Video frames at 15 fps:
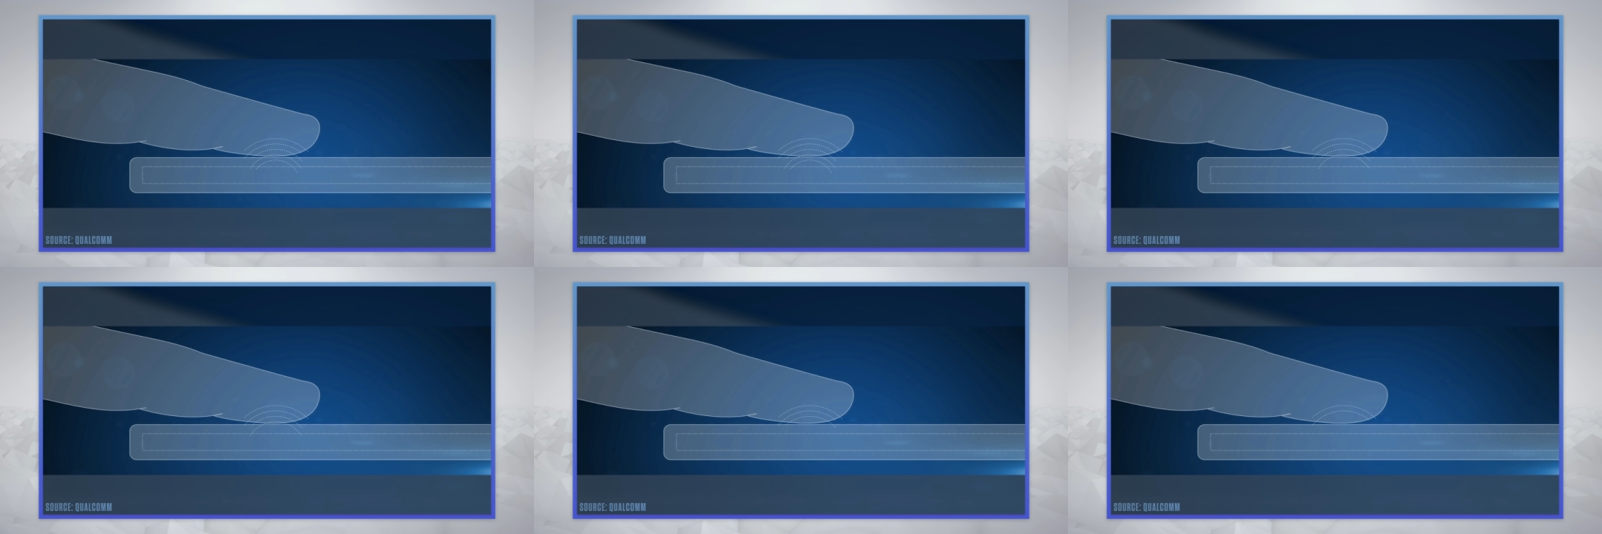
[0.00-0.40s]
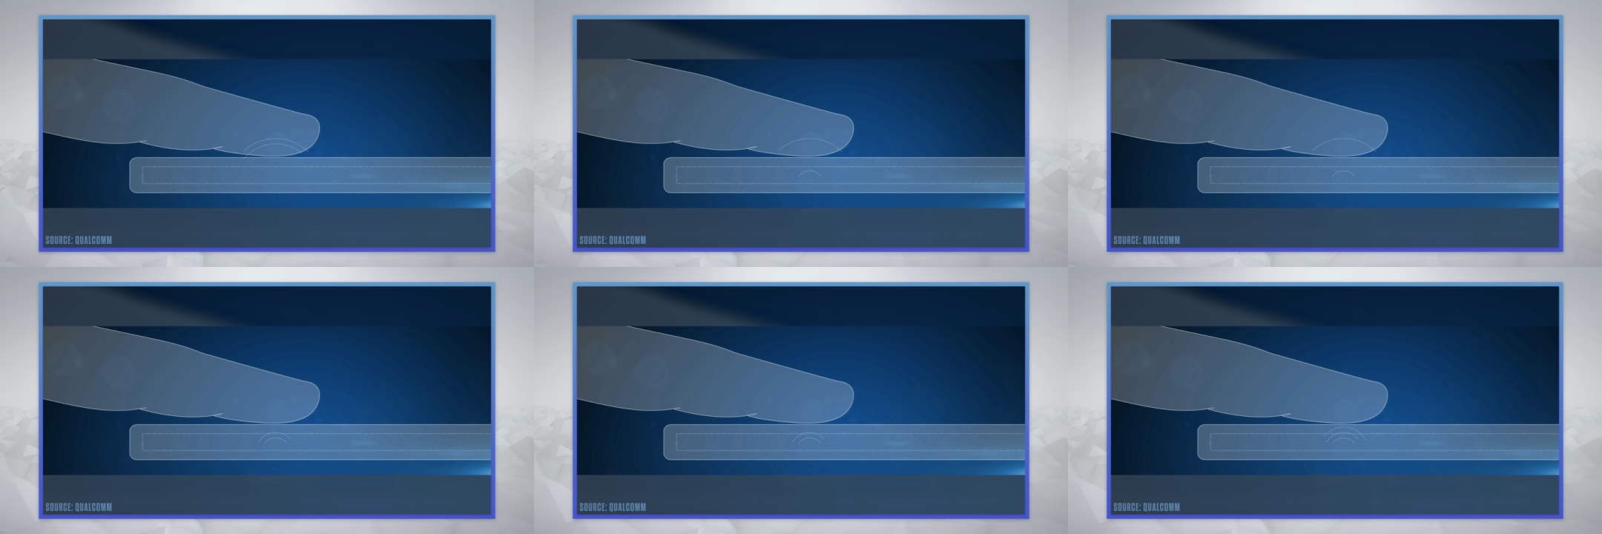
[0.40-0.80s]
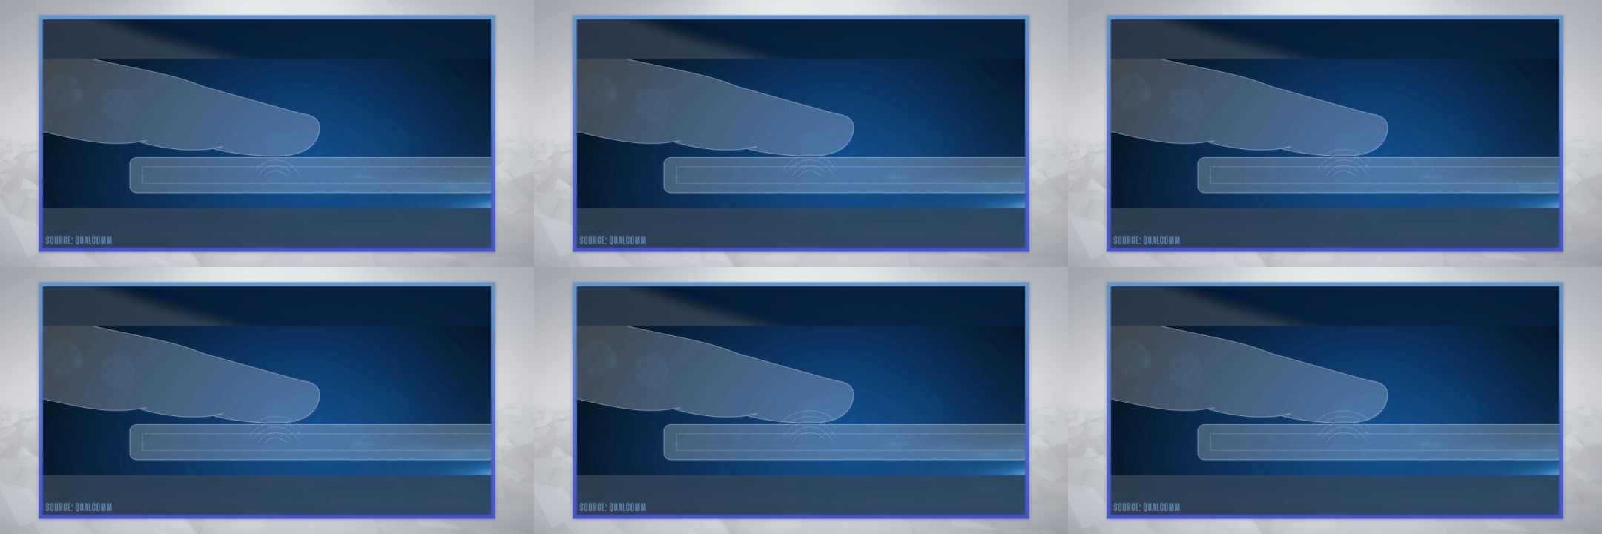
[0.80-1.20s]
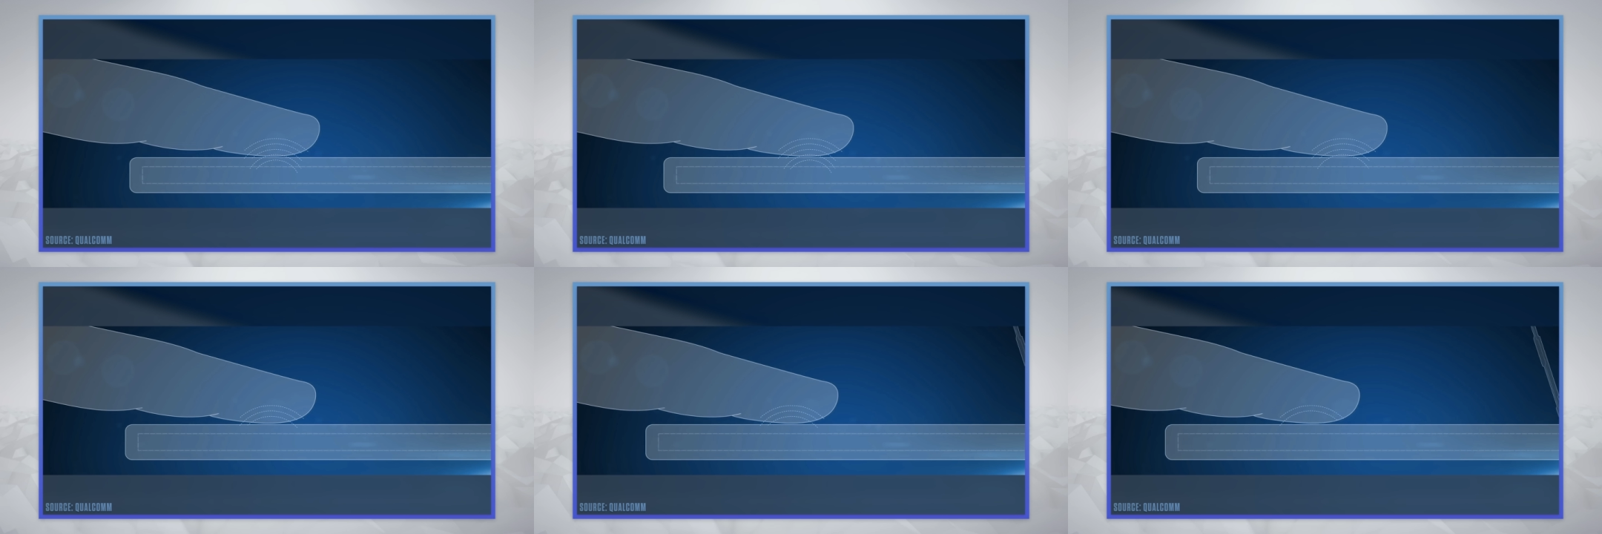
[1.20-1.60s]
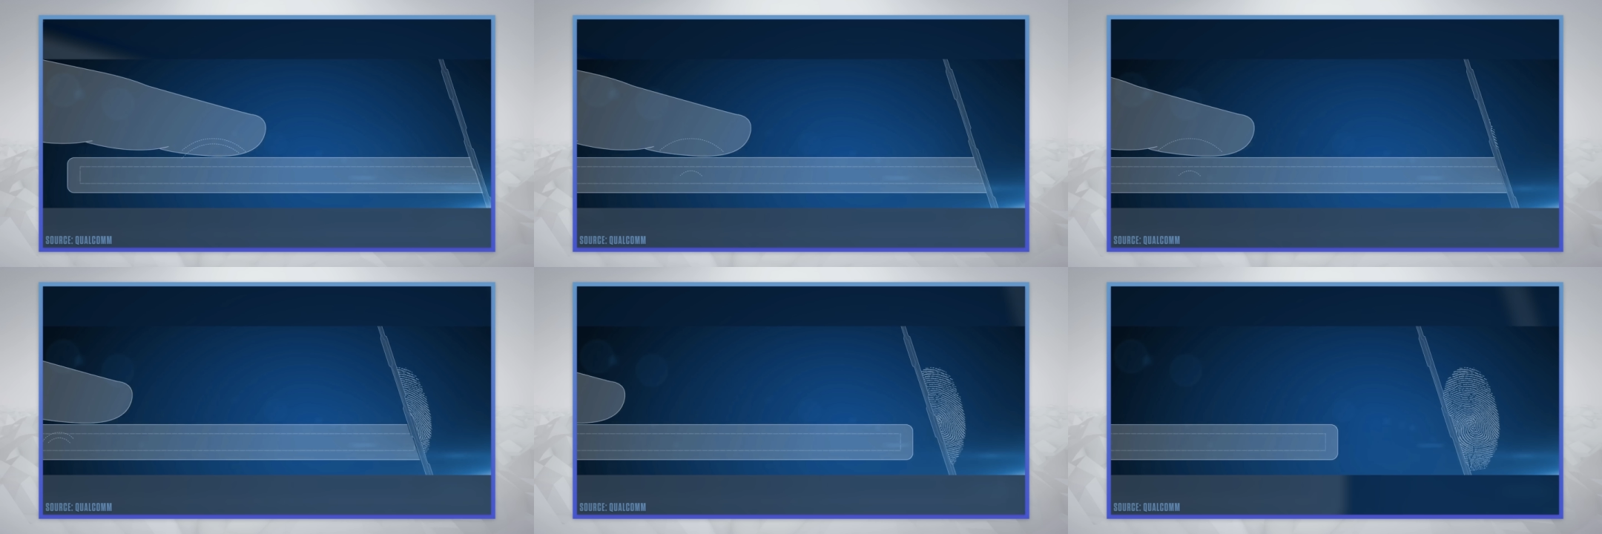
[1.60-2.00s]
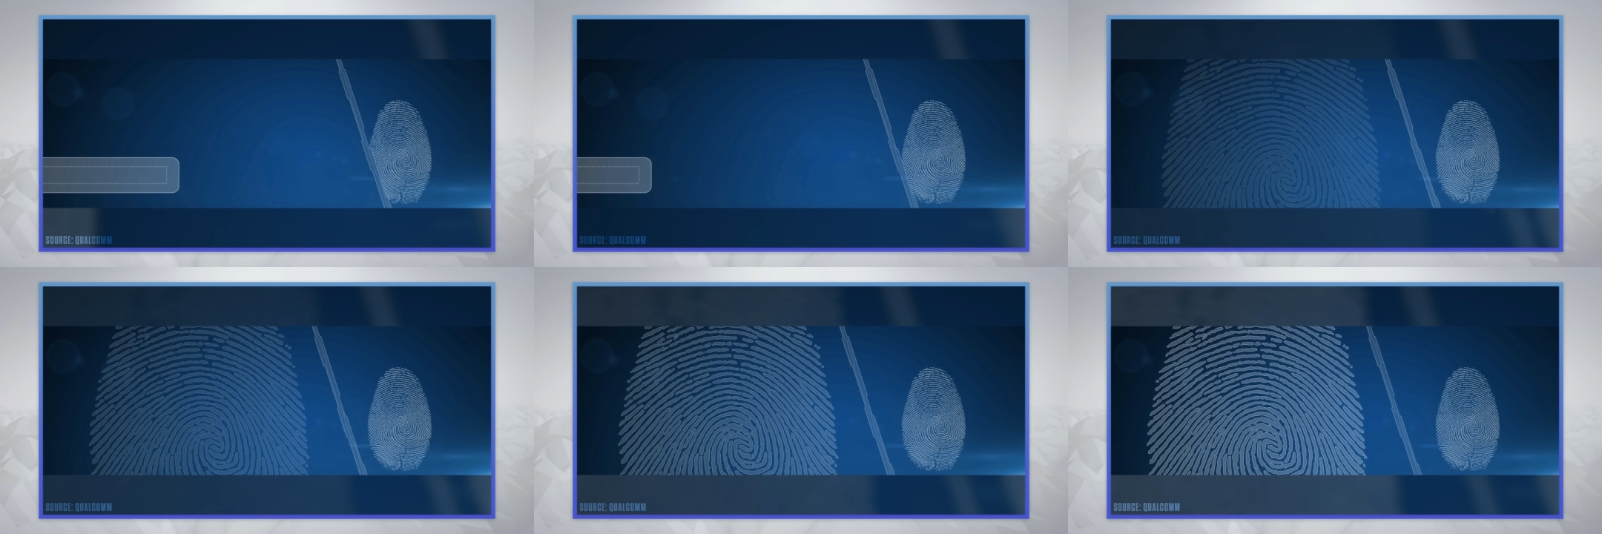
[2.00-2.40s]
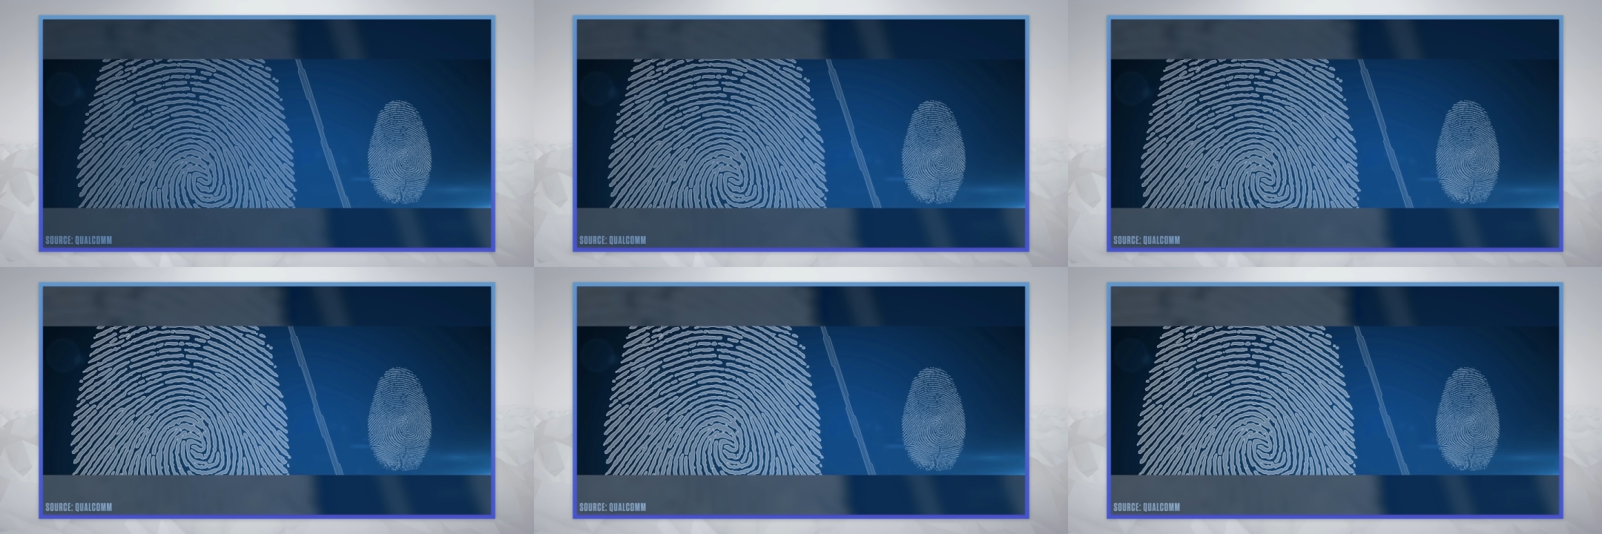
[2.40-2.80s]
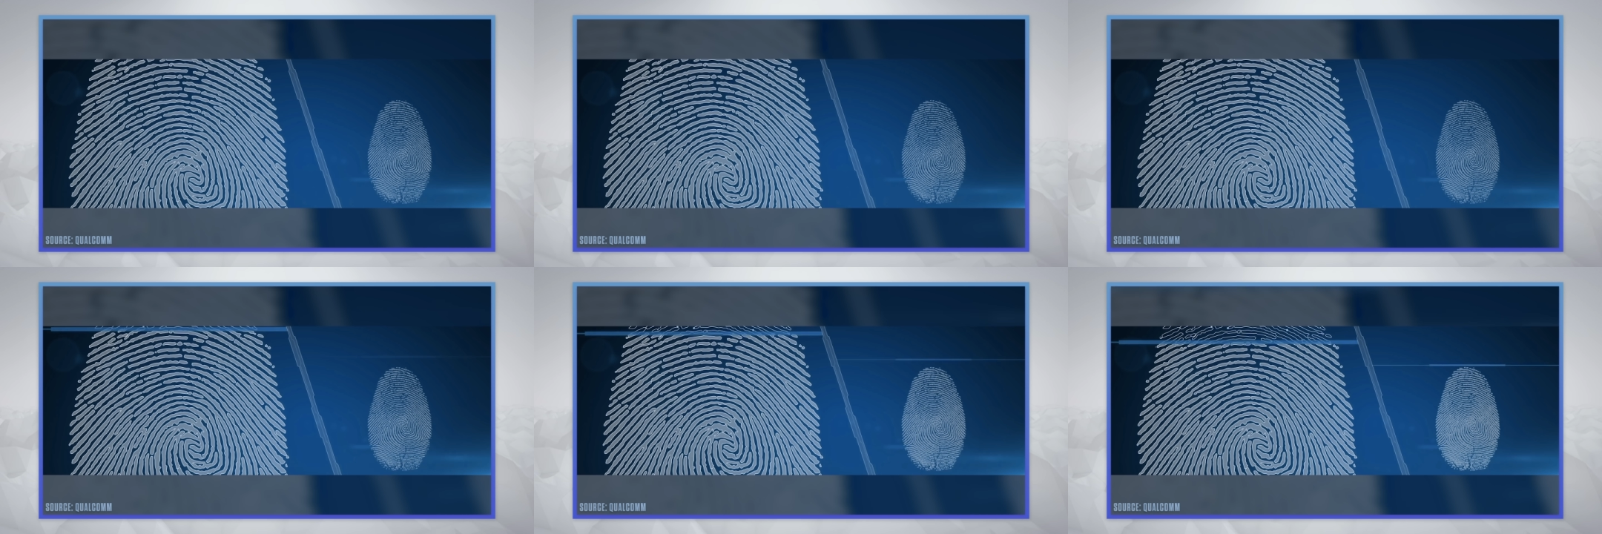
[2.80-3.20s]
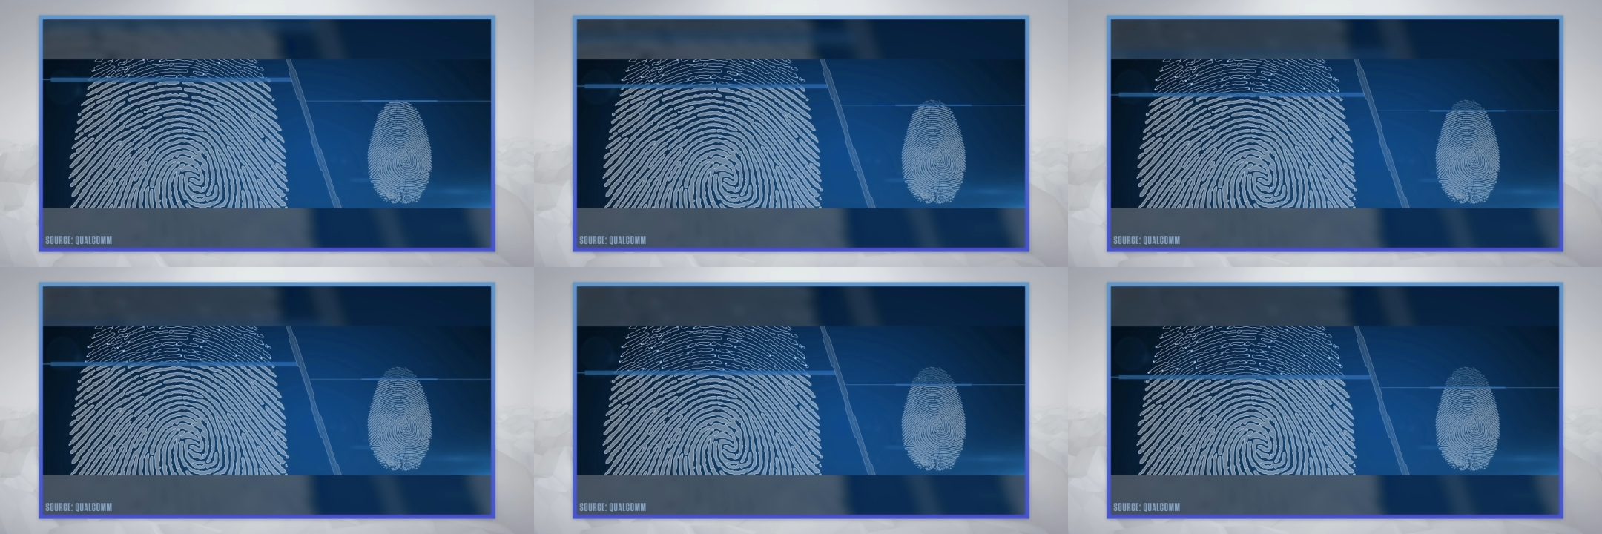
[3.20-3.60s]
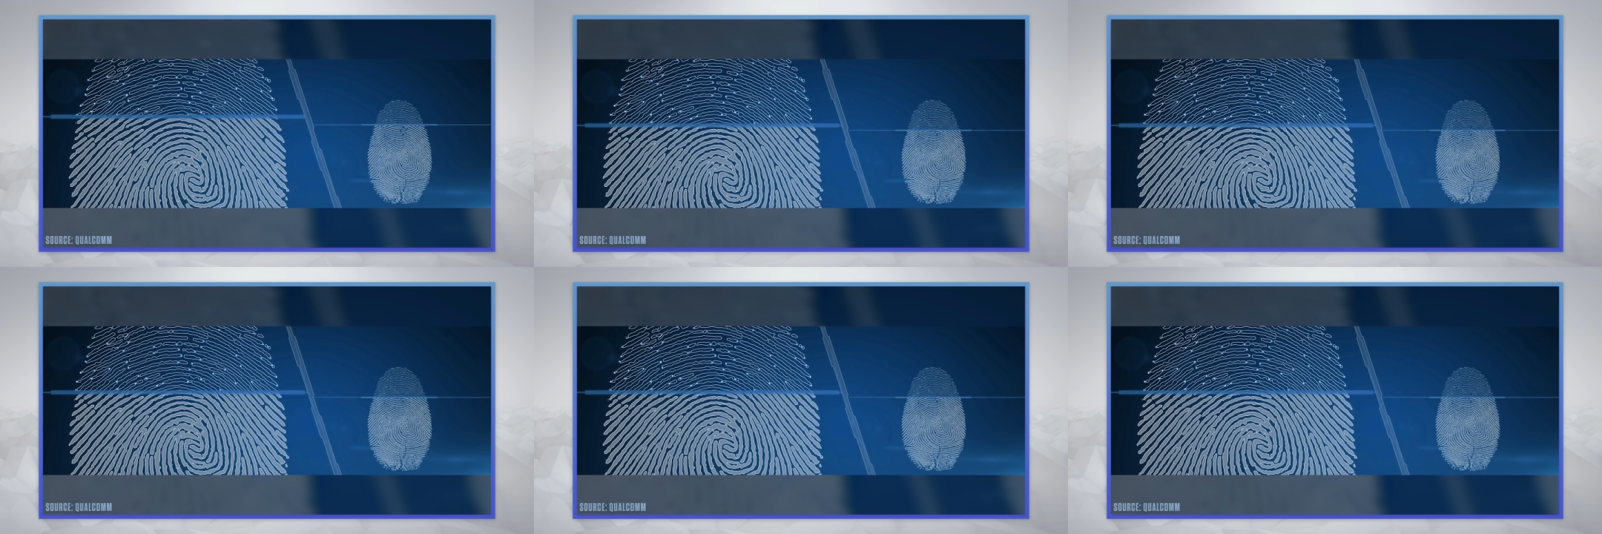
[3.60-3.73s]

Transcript: [unreadable: no face in view]